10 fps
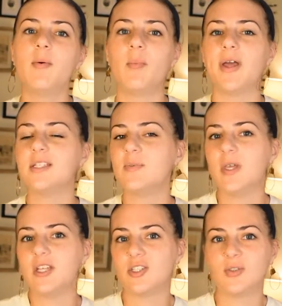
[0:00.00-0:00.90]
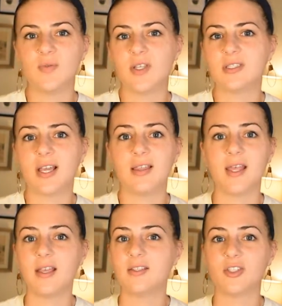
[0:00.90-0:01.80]
but to me it just feels like
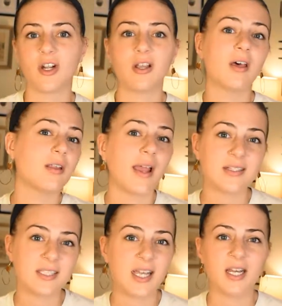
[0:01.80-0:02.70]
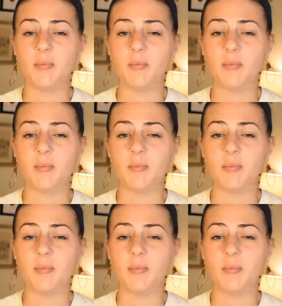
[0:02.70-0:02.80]
things are collected